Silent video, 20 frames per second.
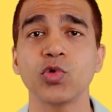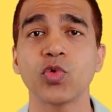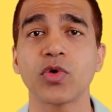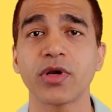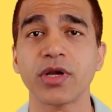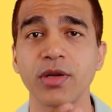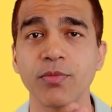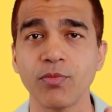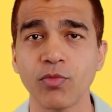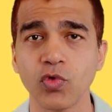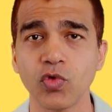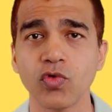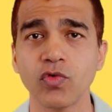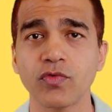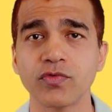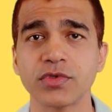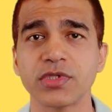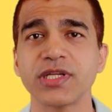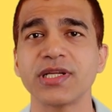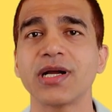to
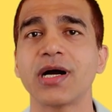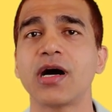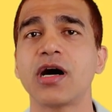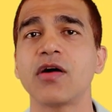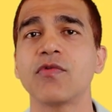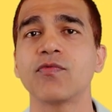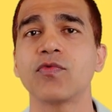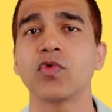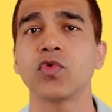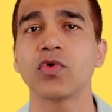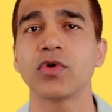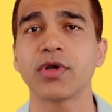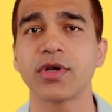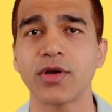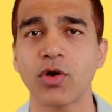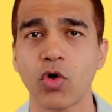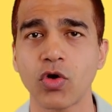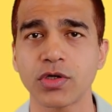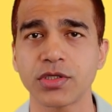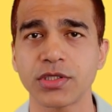remove the harmful
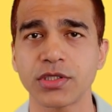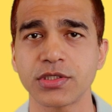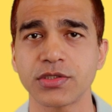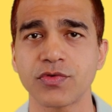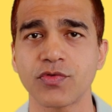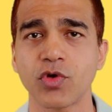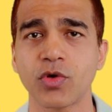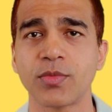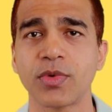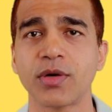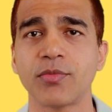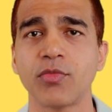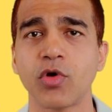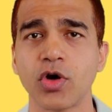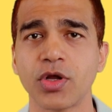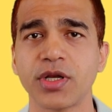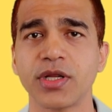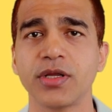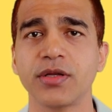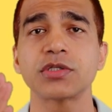toxins from our
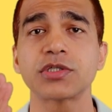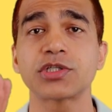body.